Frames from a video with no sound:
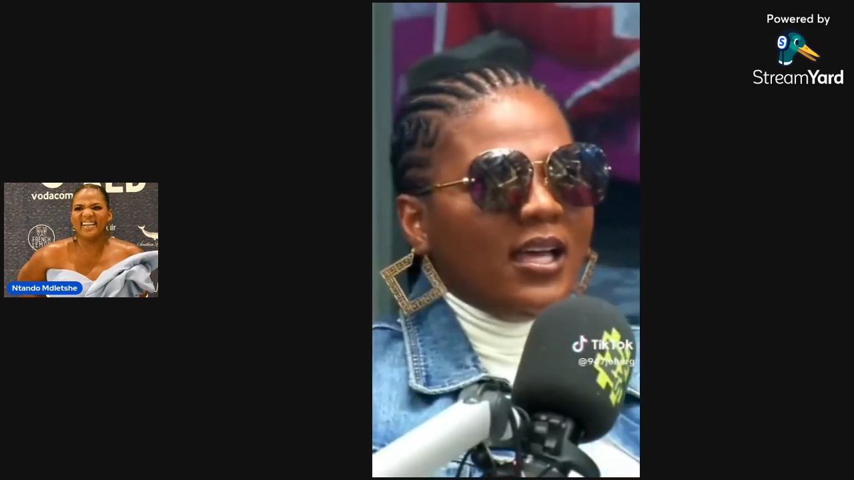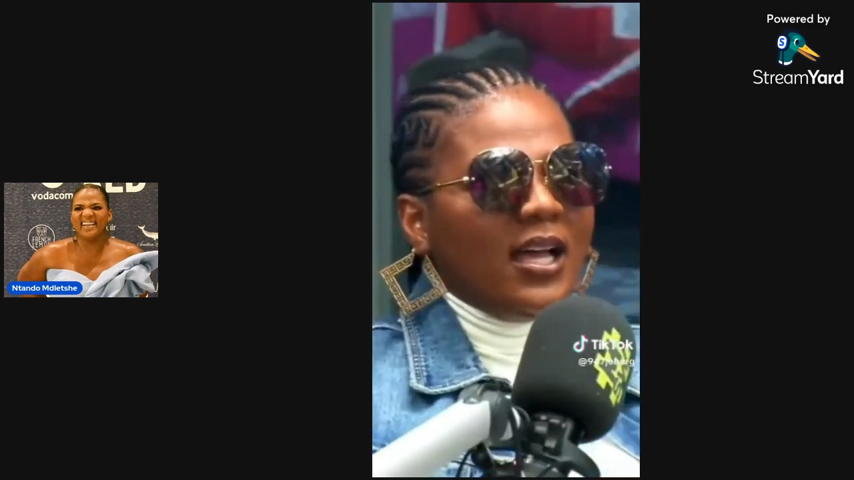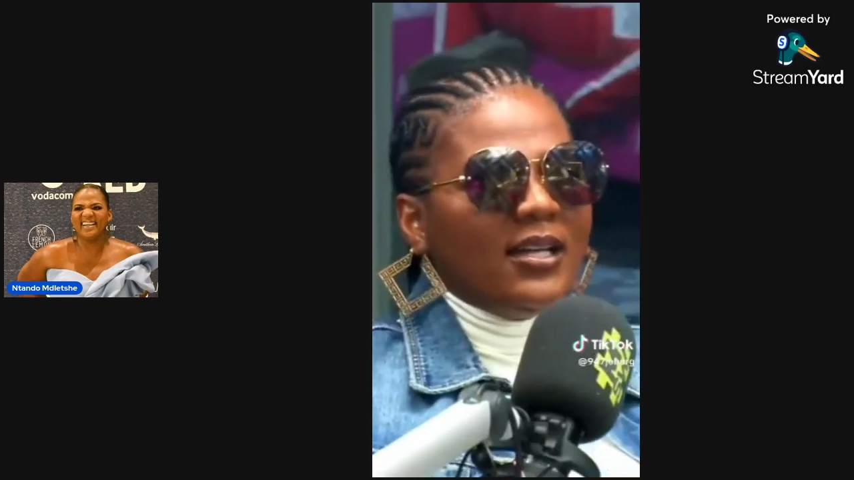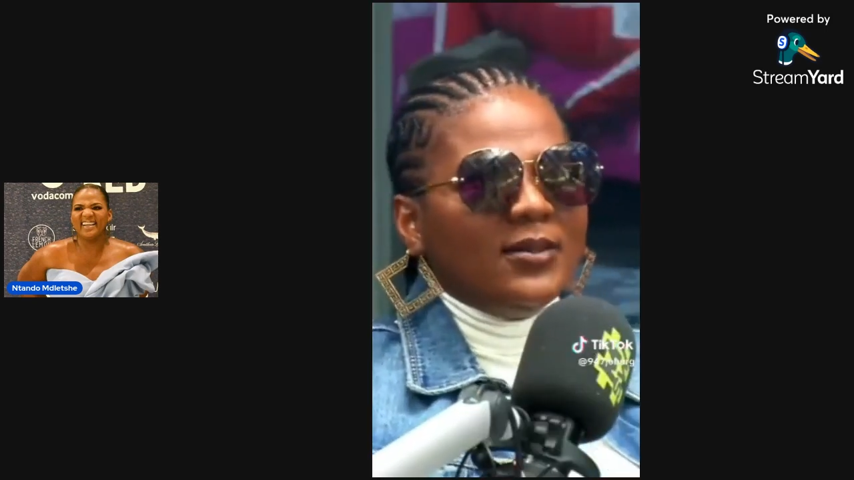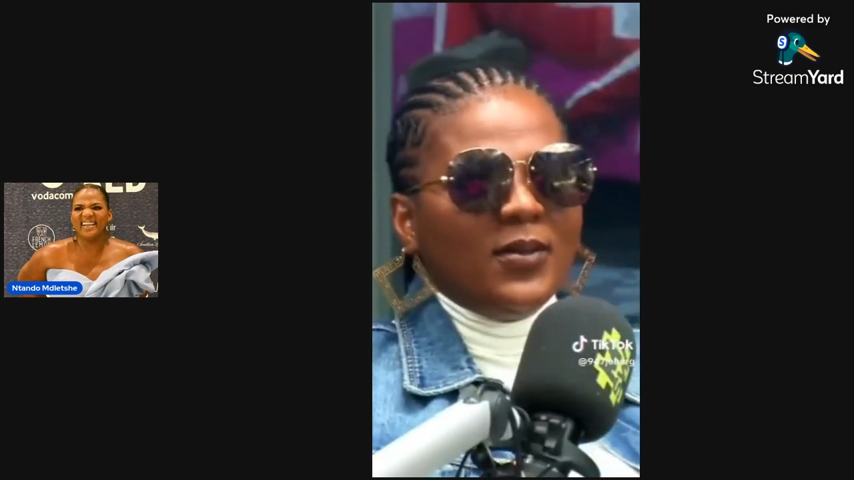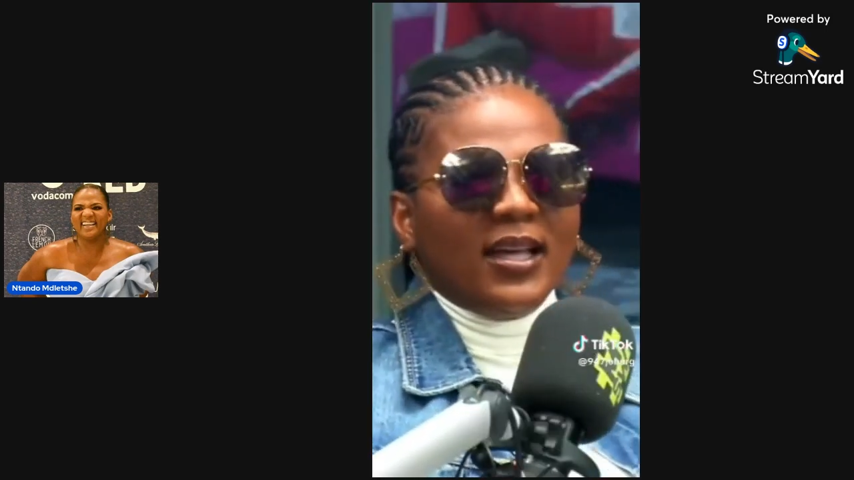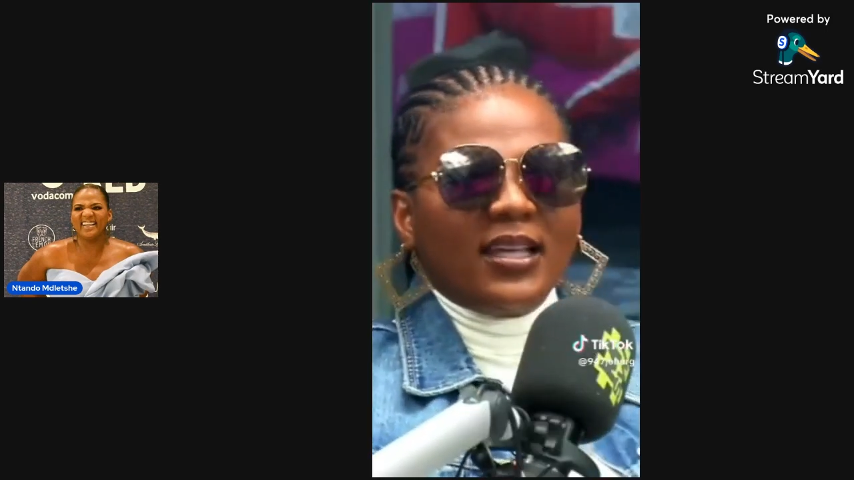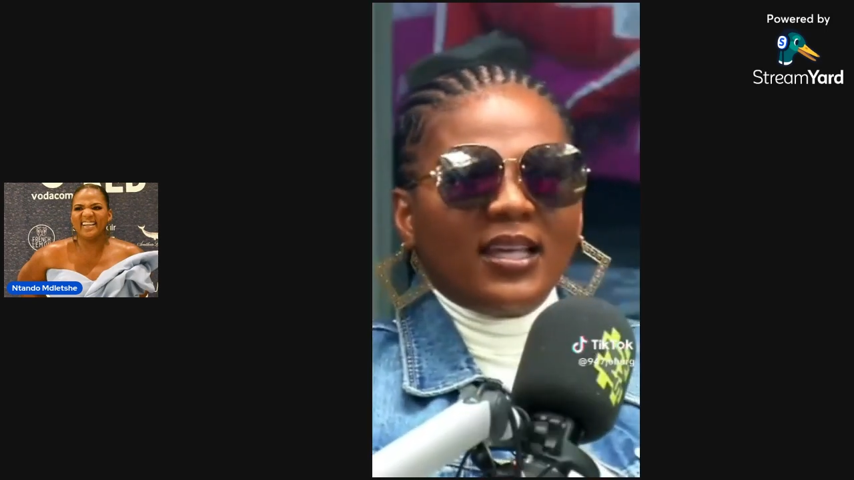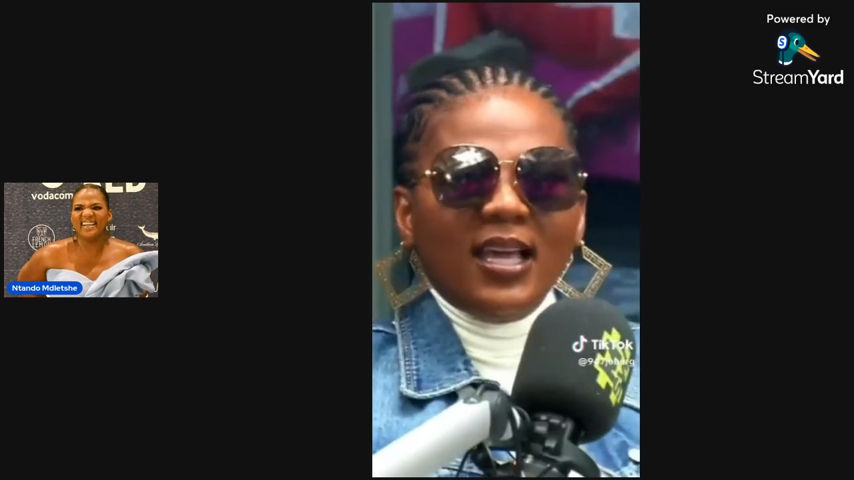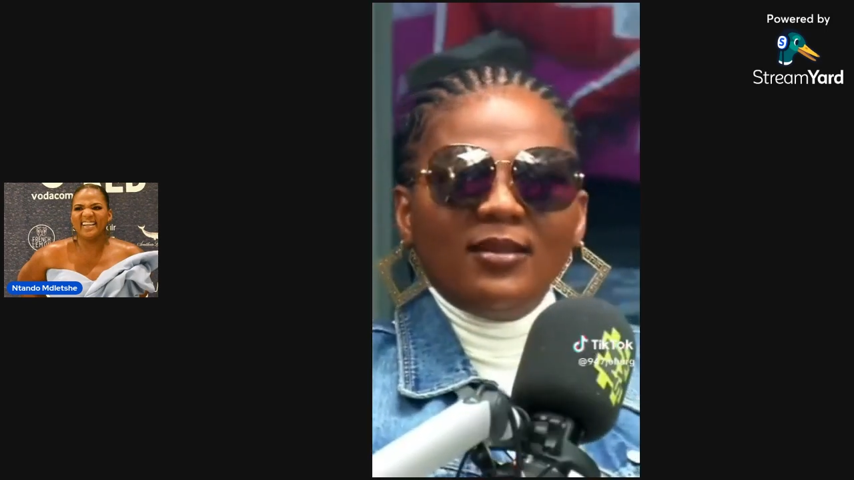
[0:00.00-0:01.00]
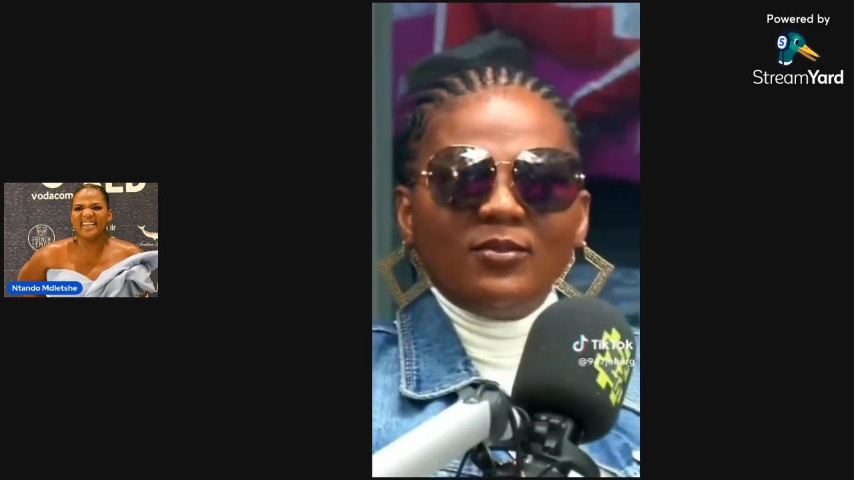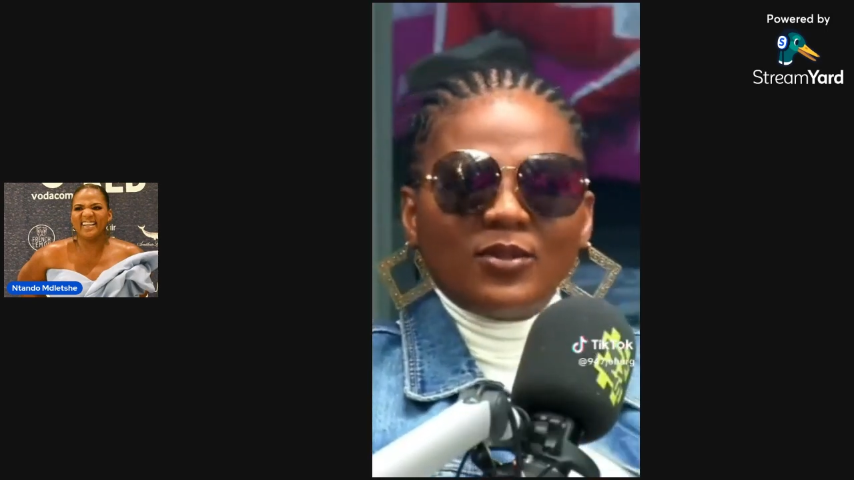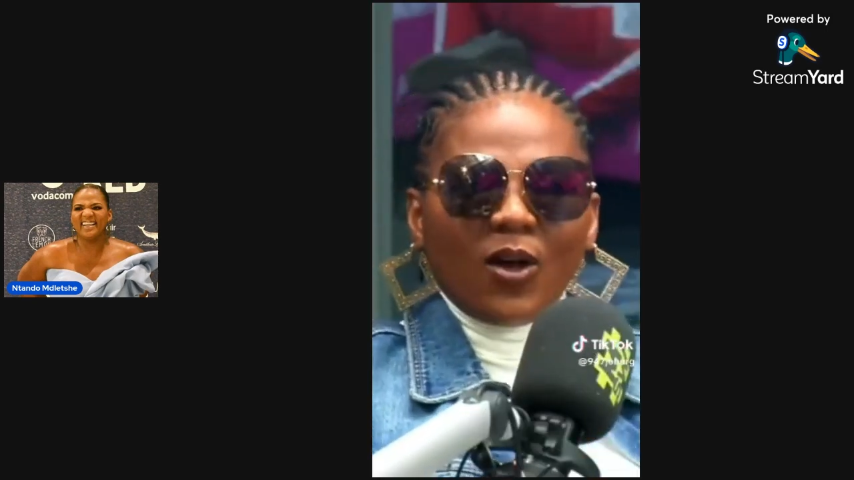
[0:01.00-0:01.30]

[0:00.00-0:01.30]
are my games